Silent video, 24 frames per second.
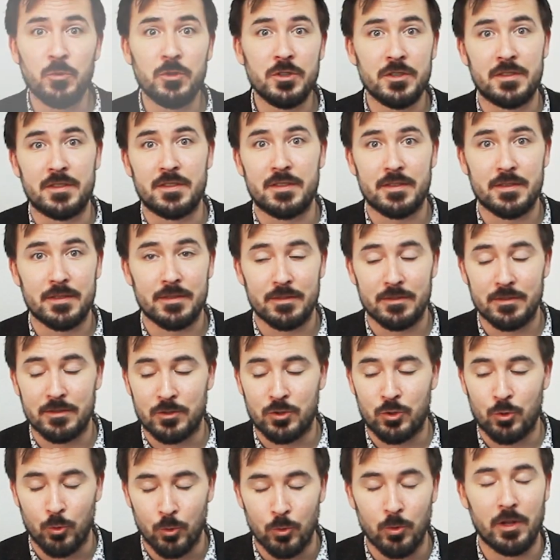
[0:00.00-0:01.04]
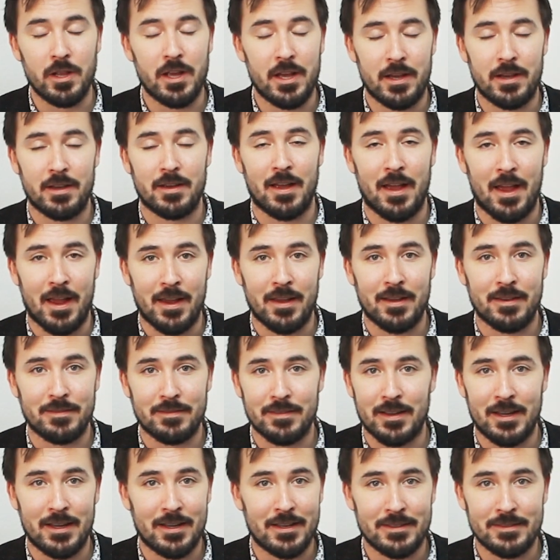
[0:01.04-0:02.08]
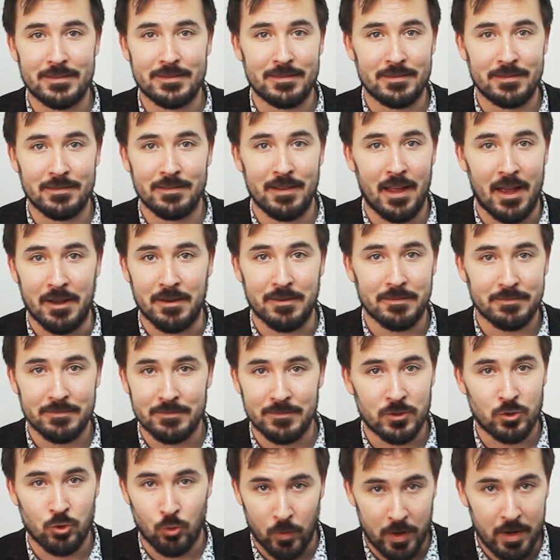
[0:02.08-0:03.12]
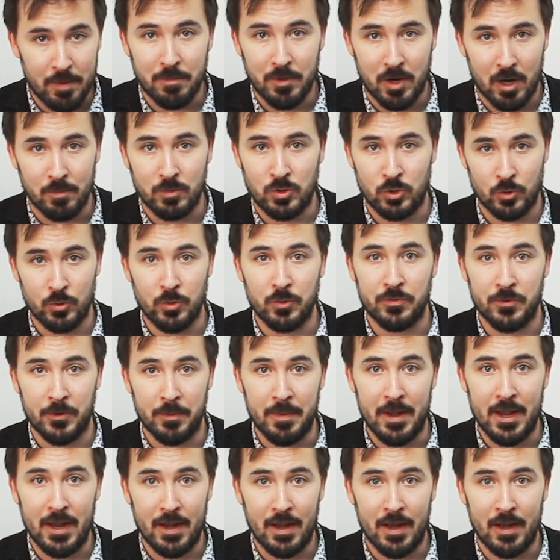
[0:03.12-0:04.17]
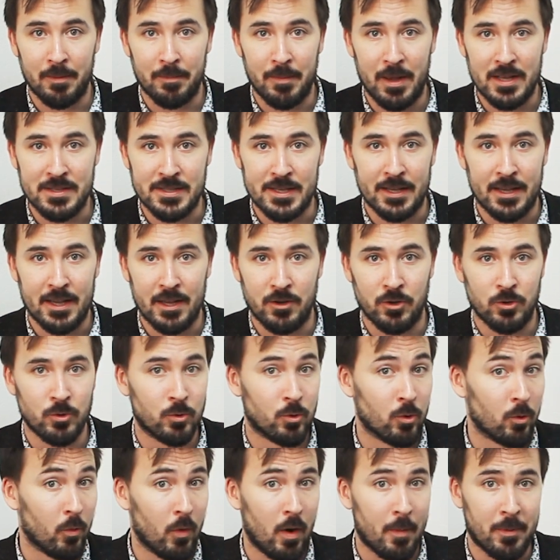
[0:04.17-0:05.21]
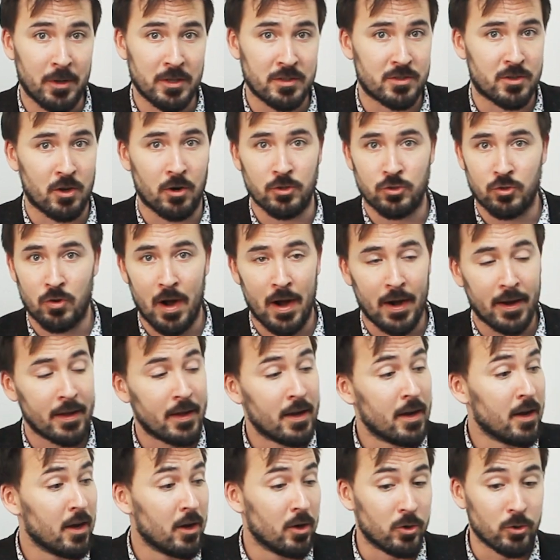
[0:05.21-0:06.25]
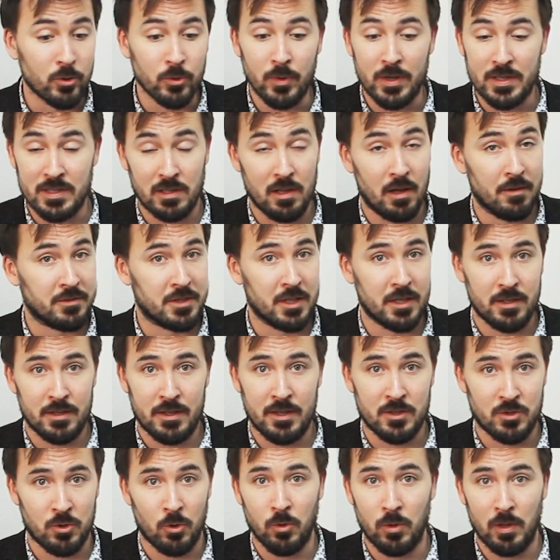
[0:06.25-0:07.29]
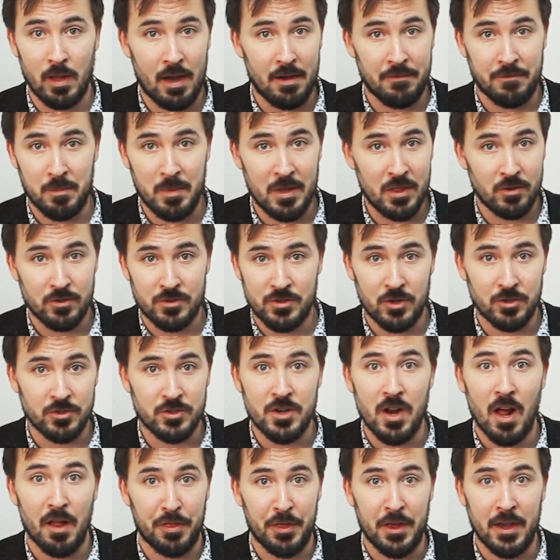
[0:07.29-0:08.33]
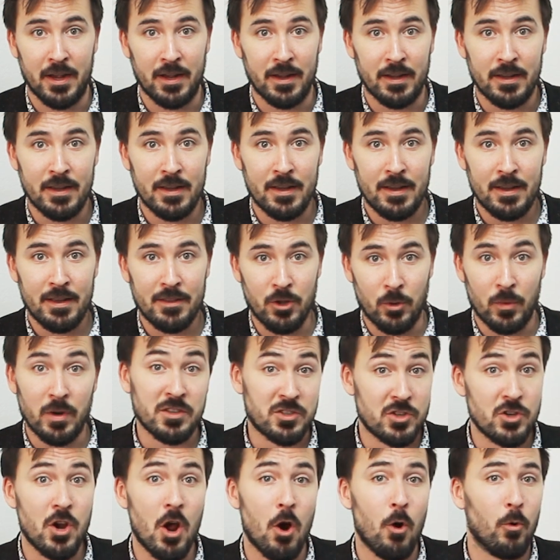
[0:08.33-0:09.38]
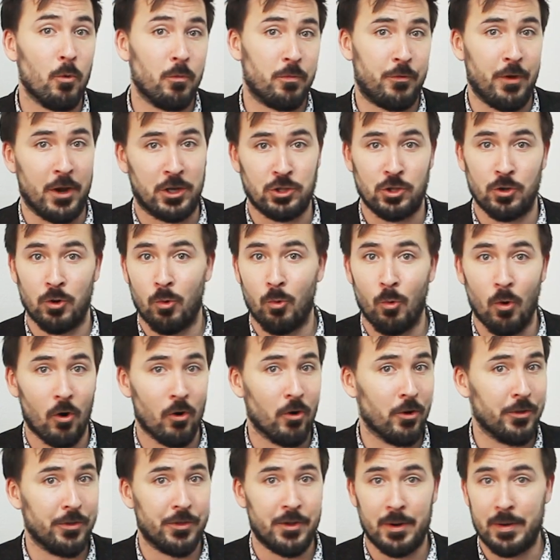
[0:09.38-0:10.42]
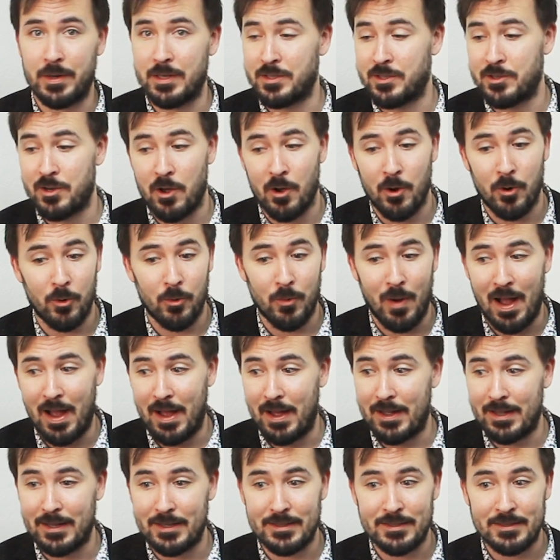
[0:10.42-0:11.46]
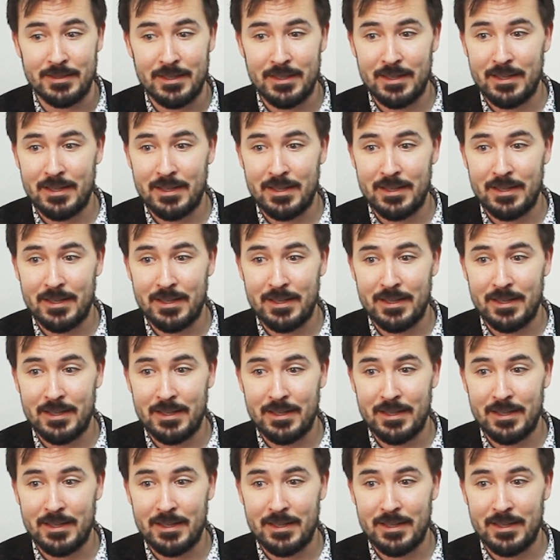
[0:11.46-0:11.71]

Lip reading: was truly a dream come true for me as a kid who grew up on Star Trek, who has loved it his whole life. I mean, there's nothing, there is no fictional world, there is no